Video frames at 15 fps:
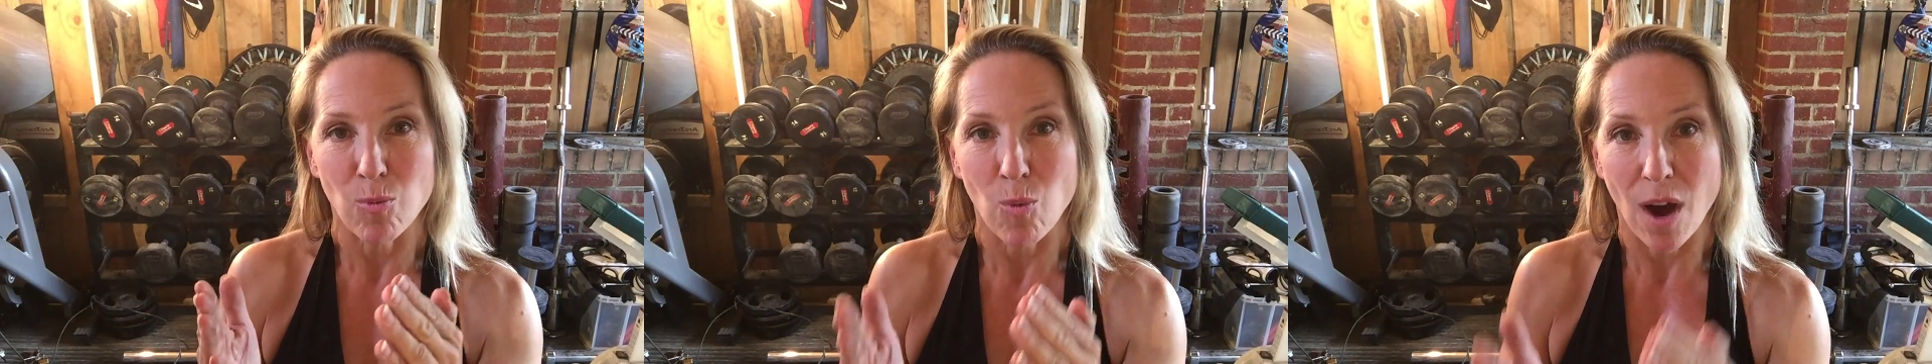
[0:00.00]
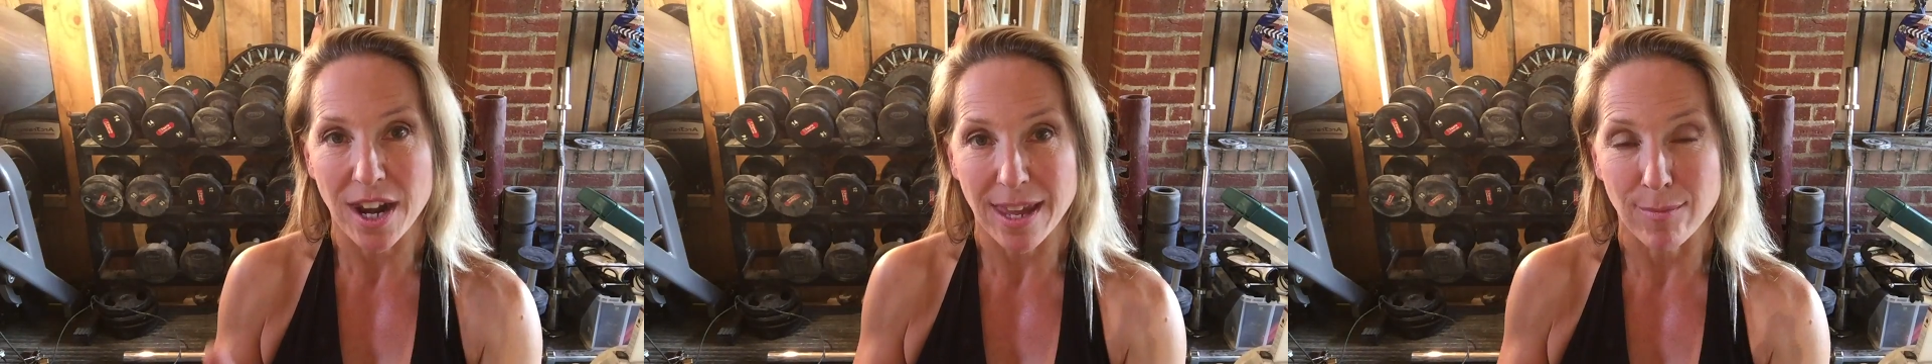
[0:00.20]

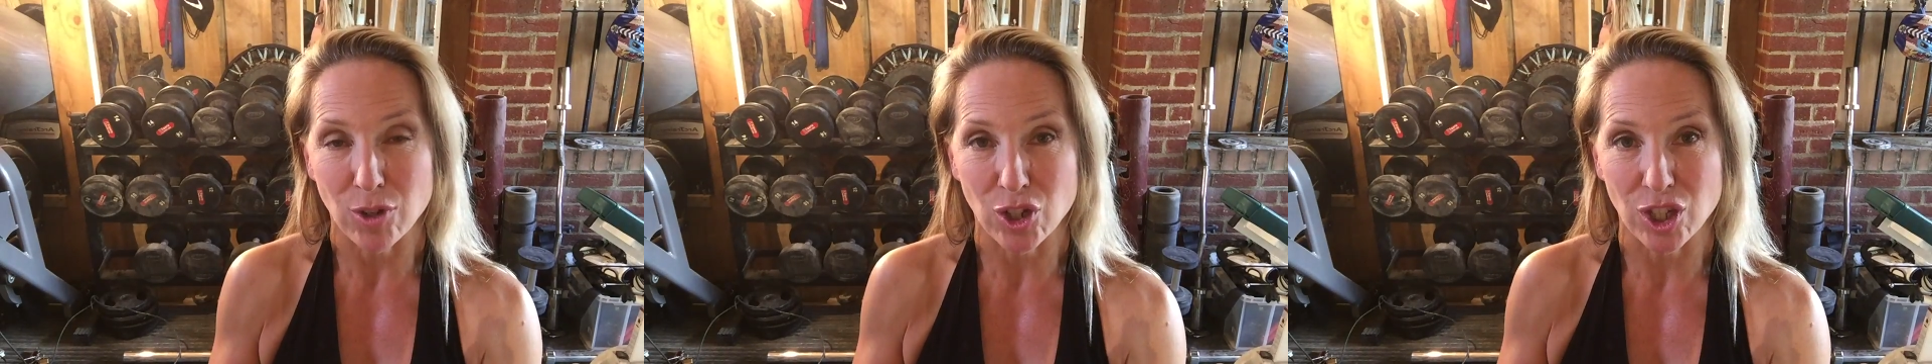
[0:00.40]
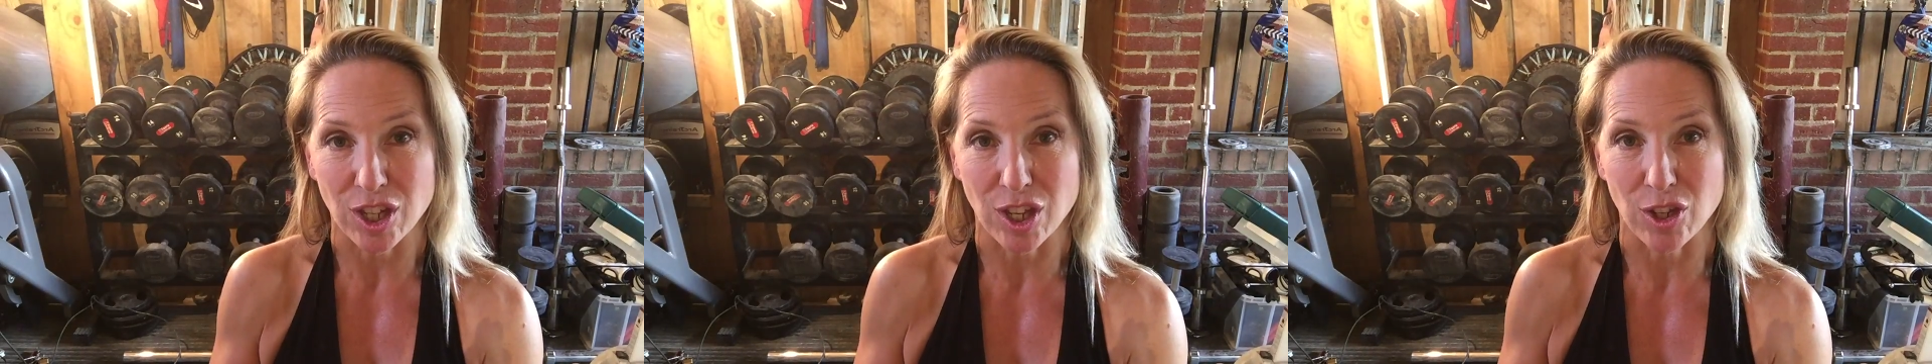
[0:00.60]
one
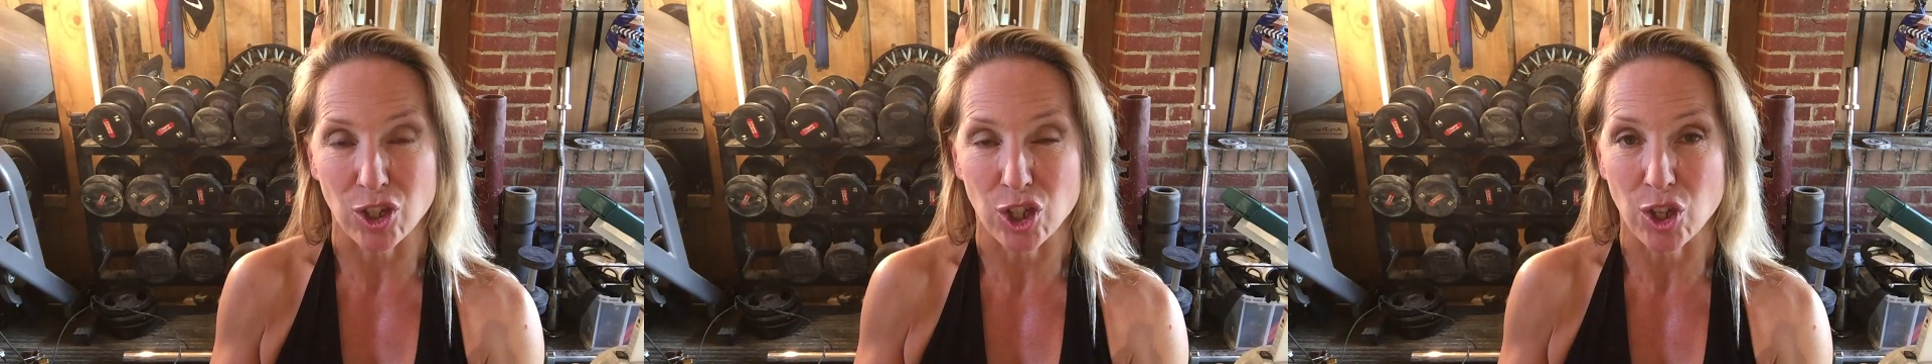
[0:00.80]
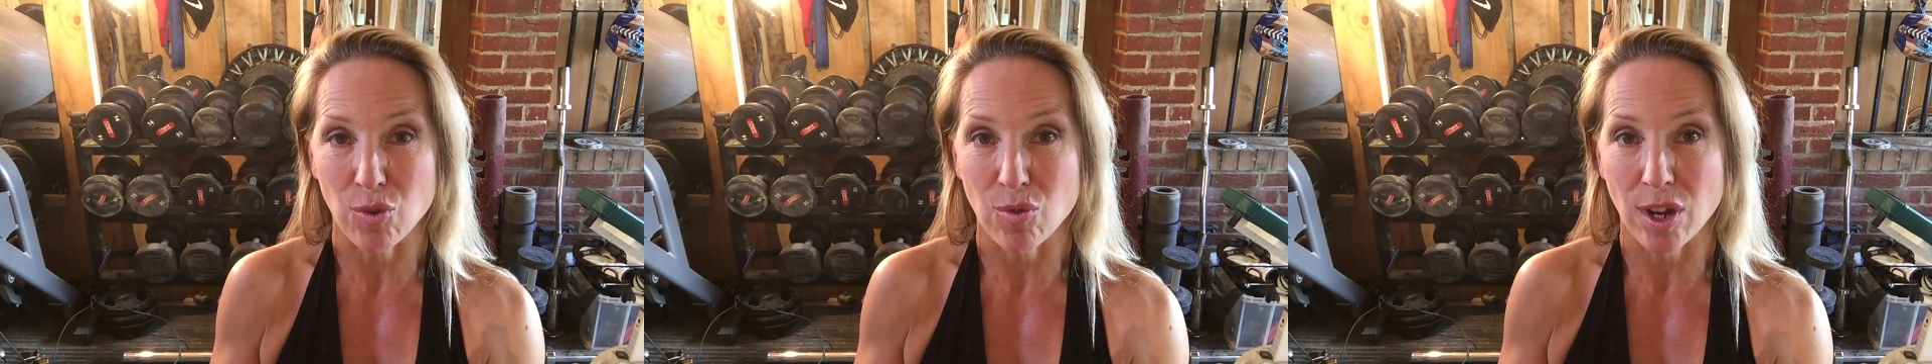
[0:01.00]
image that
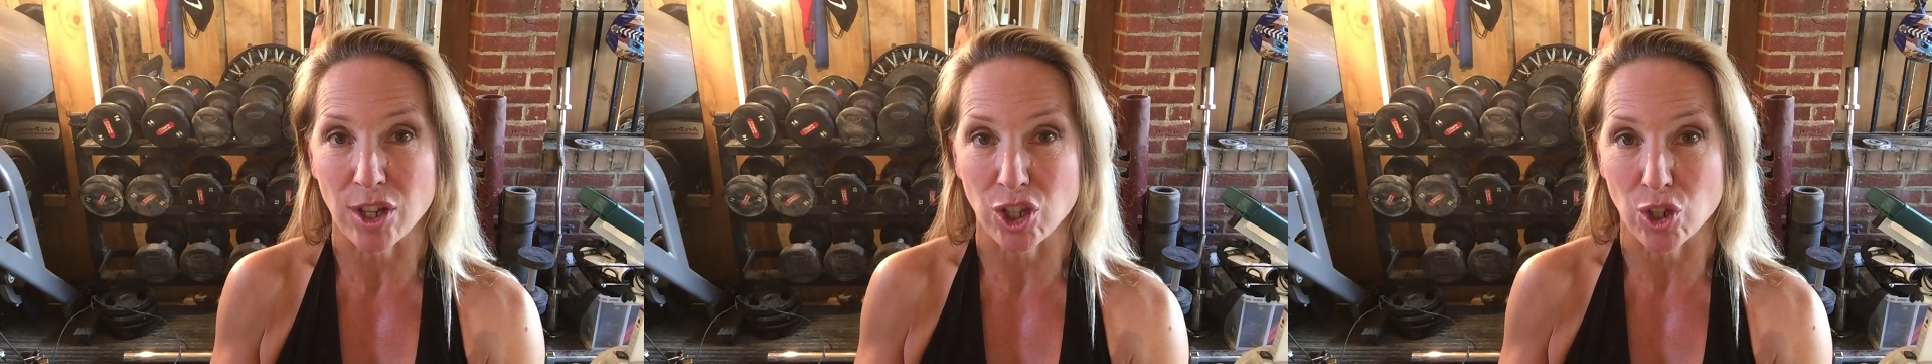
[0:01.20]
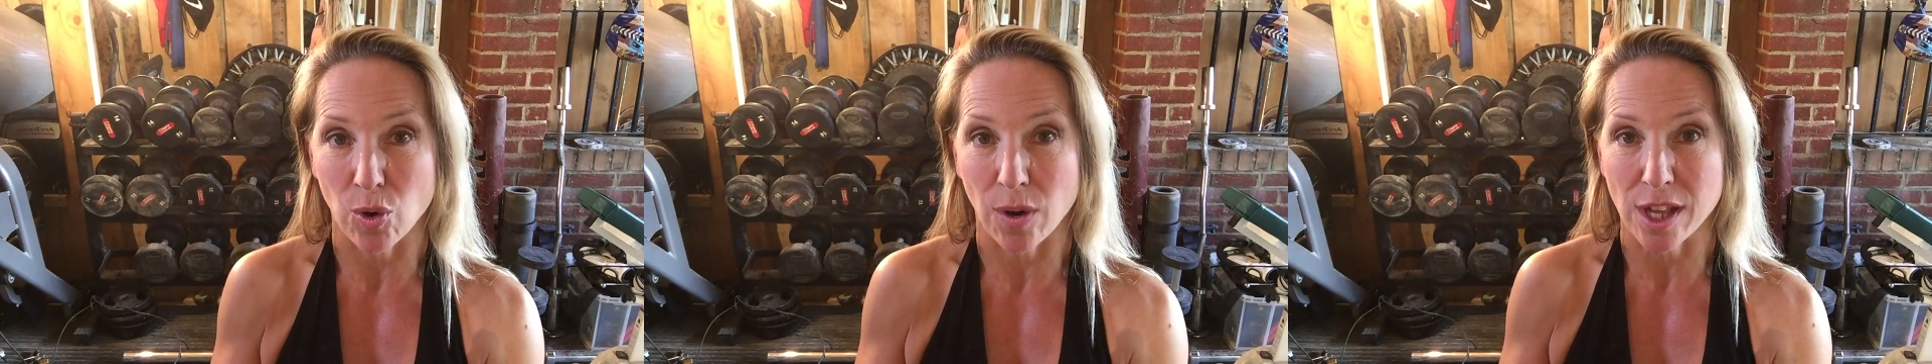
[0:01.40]
you
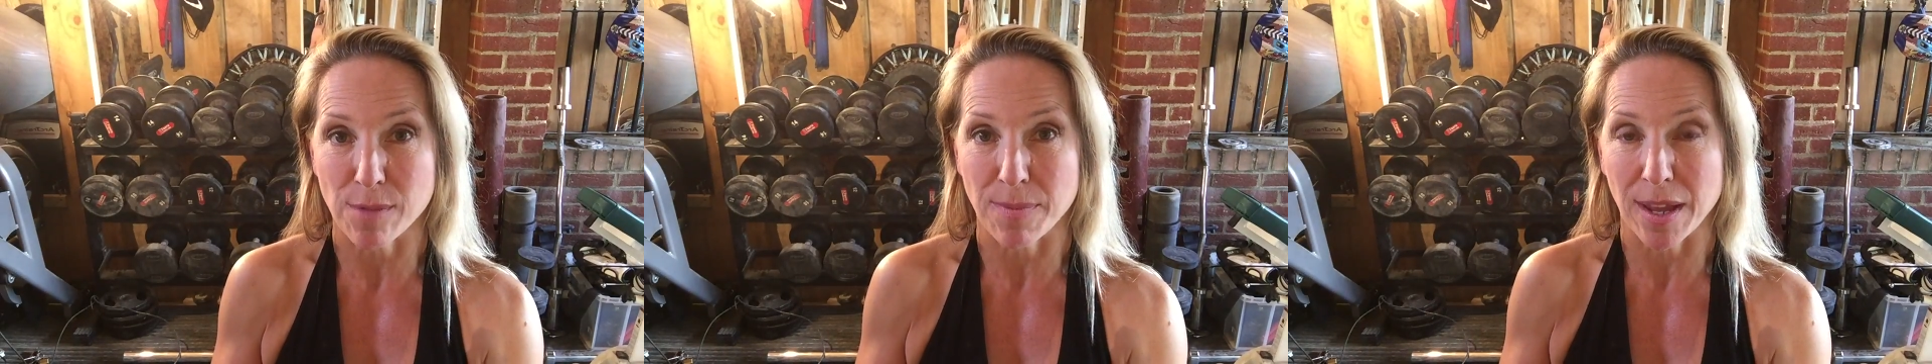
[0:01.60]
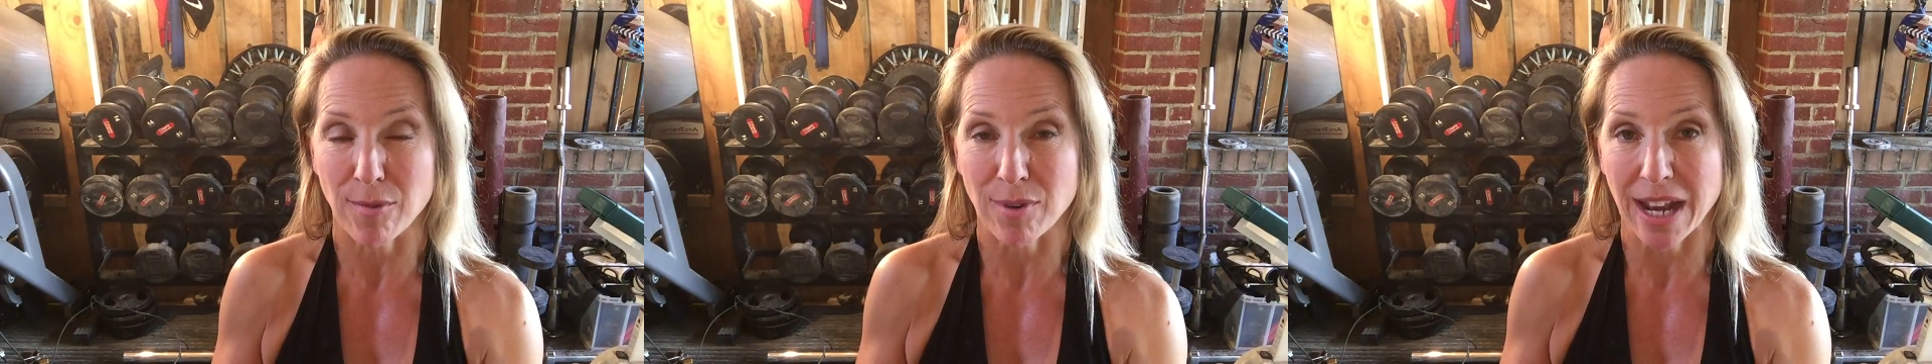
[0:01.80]
enjoy as
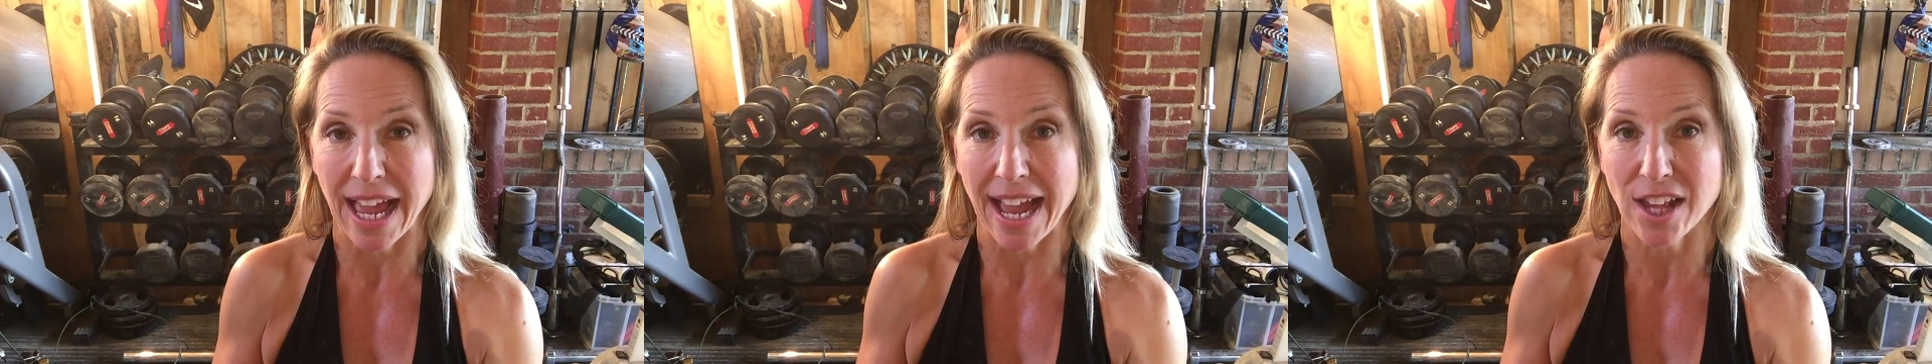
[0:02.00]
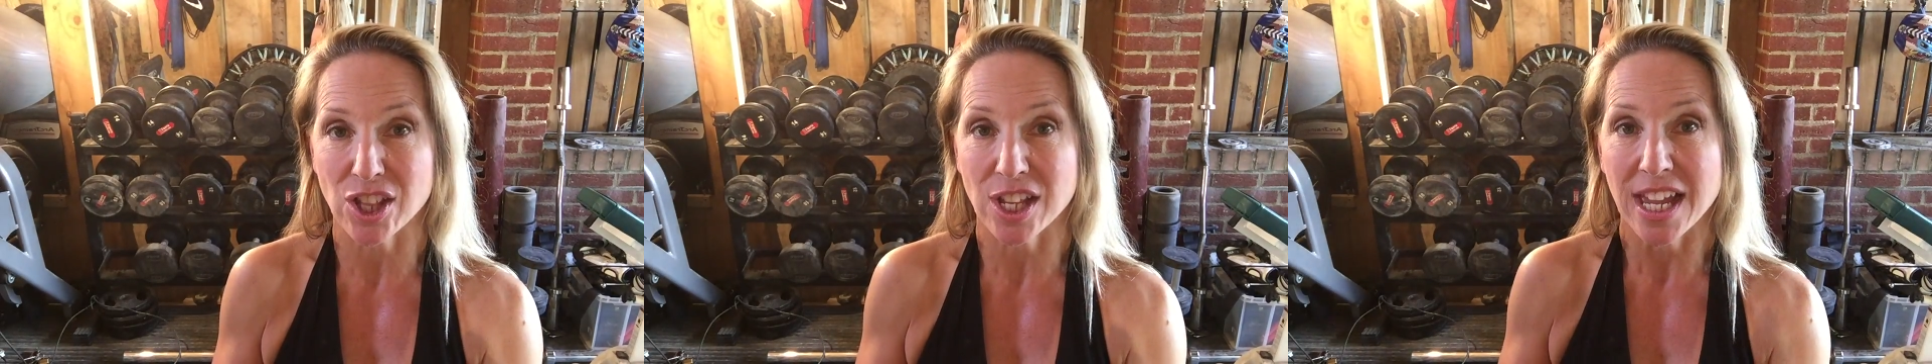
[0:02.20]
being
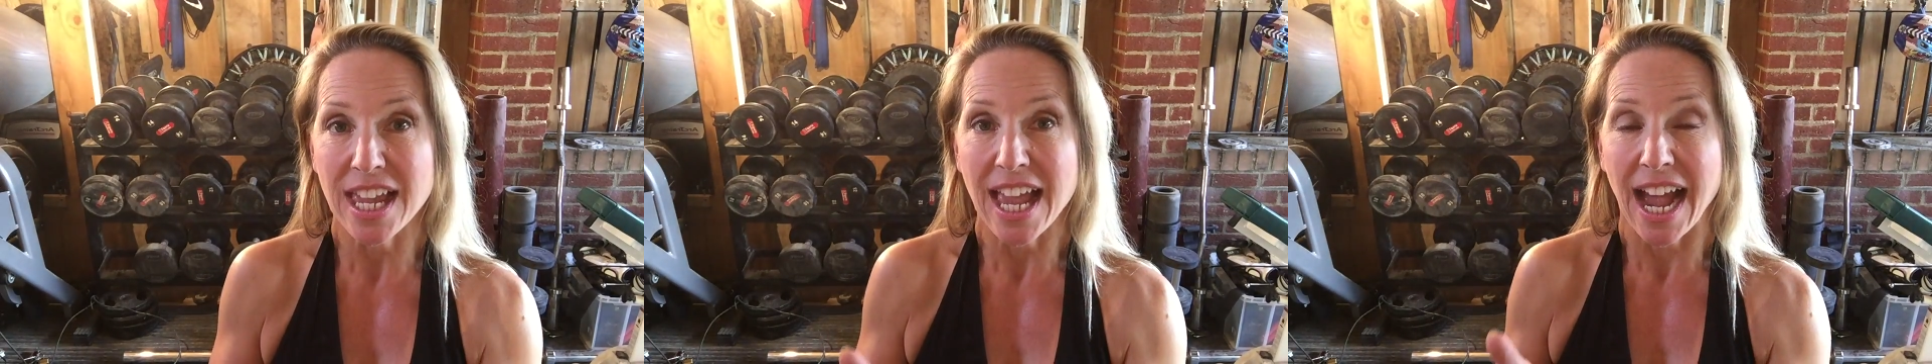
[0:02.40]
relaxed